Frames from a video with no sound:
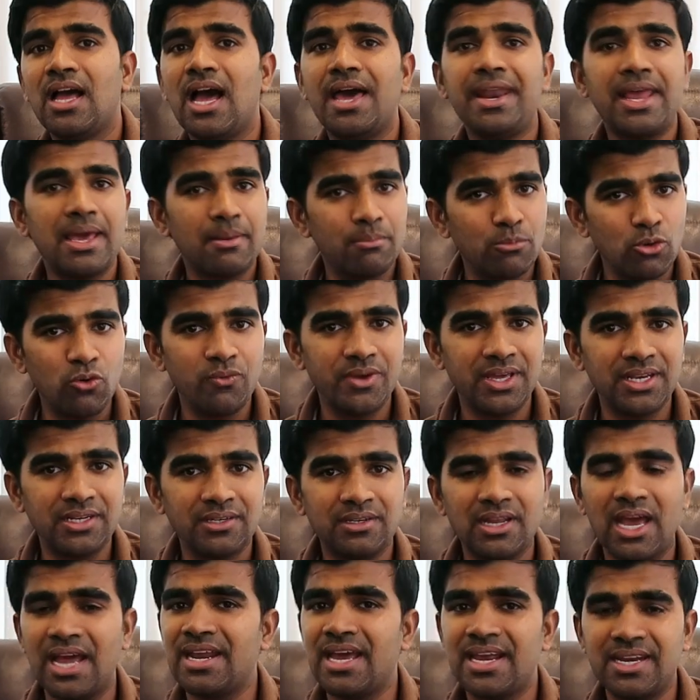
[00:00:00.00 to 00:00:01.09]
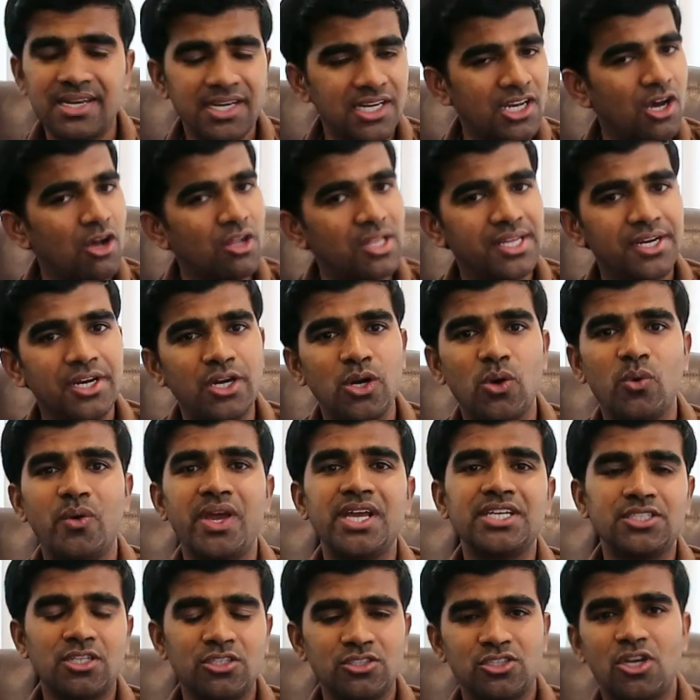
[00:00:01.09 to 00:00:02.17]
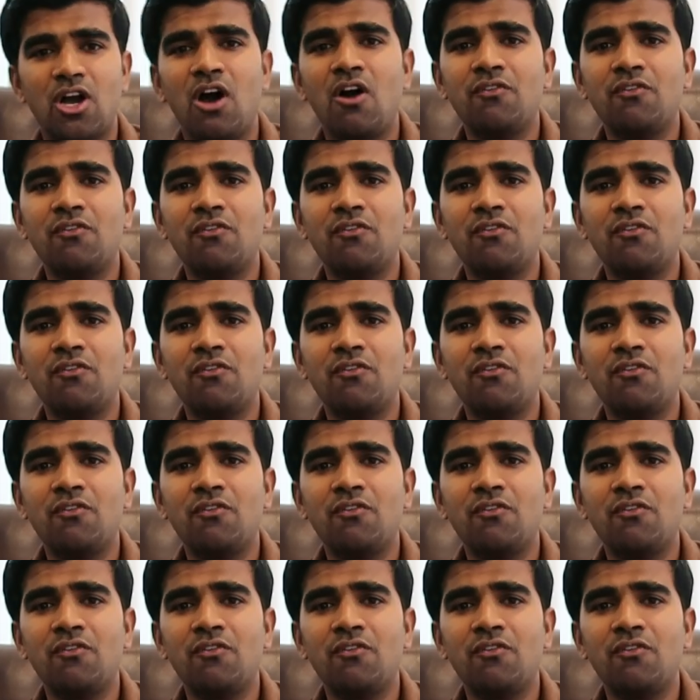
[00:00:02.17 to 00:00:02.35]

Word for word: and I move in and I did all the renovations.